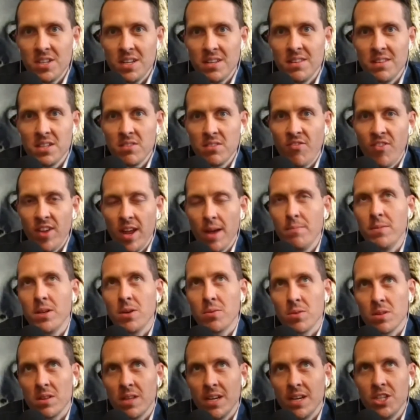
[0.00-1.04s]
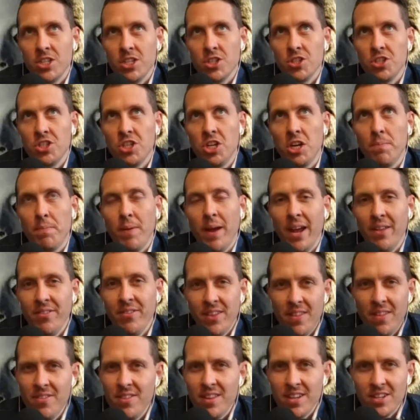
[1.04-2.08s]
this family relationship, and
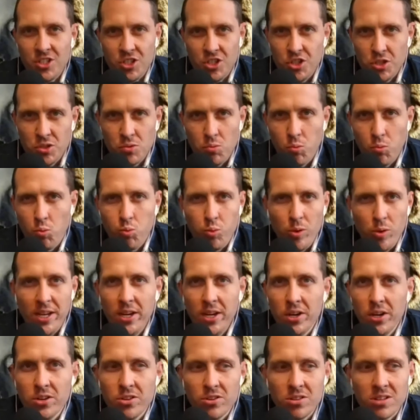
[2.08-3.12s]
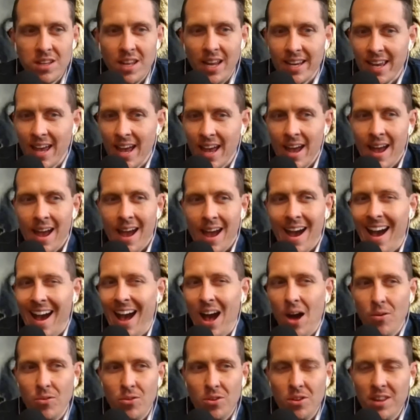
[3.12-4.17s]
then this just weird, like,
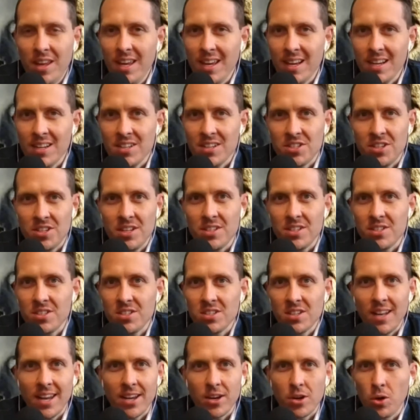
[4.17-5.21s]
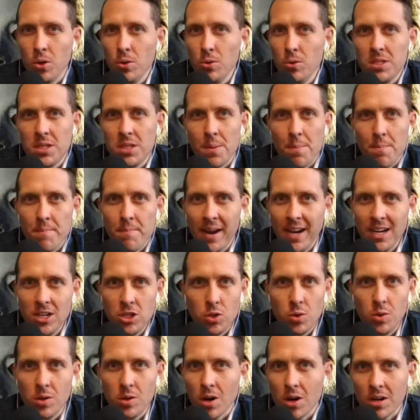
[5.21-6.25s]
how do they exist, like who's the
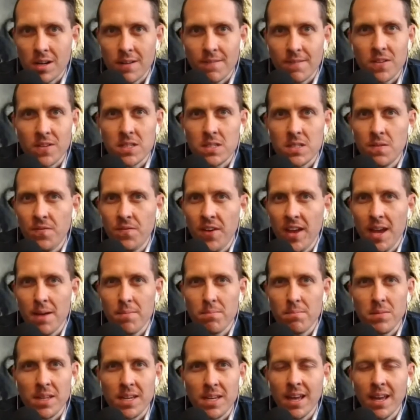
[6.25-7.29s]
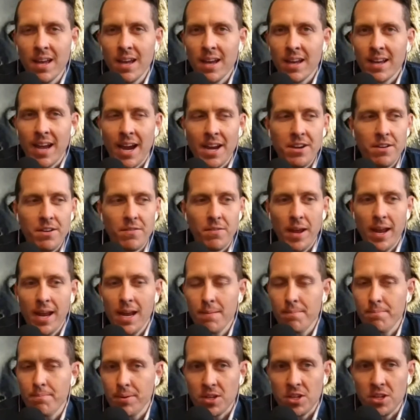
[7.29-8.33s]
matriarch of this family kind of
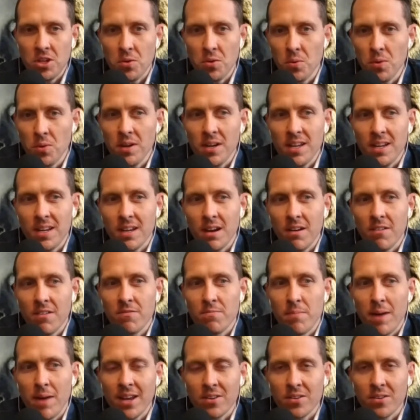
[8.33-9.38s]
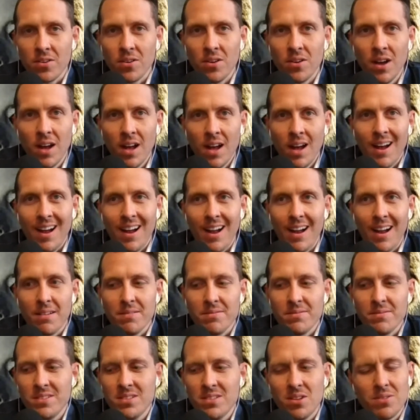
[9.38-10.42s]
ambiguity of Michael.
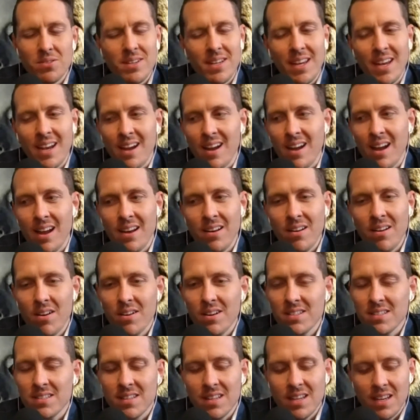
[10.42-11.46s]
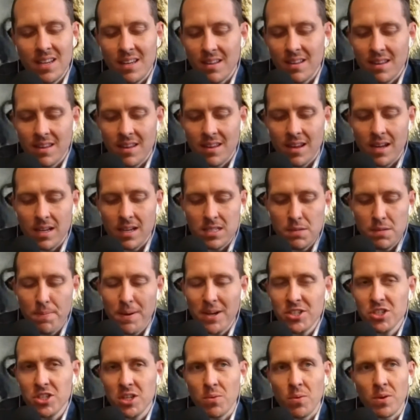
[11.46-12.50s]
So yeah, and honestly,
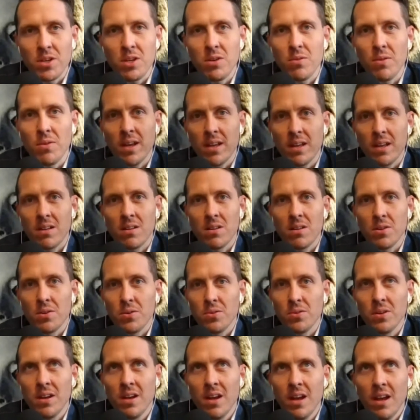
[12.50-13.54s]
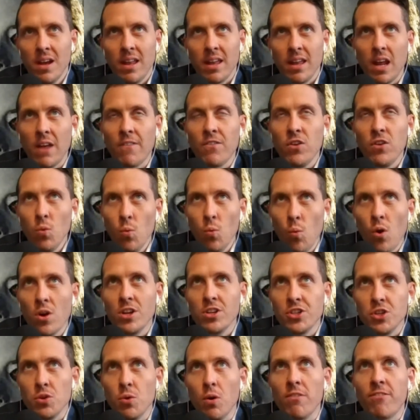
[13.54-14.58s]
especially when you include, like, if you want to
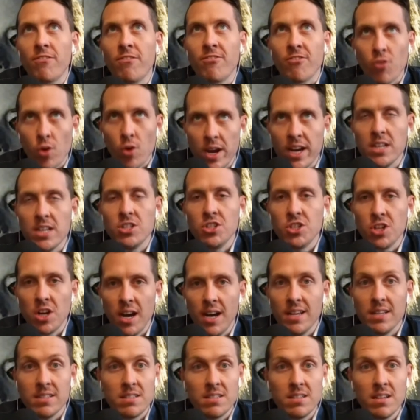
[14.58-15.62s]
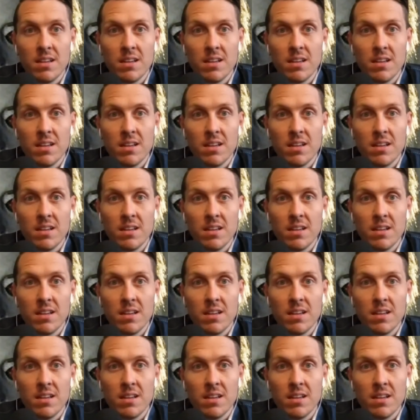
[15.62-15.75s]
do a franchise,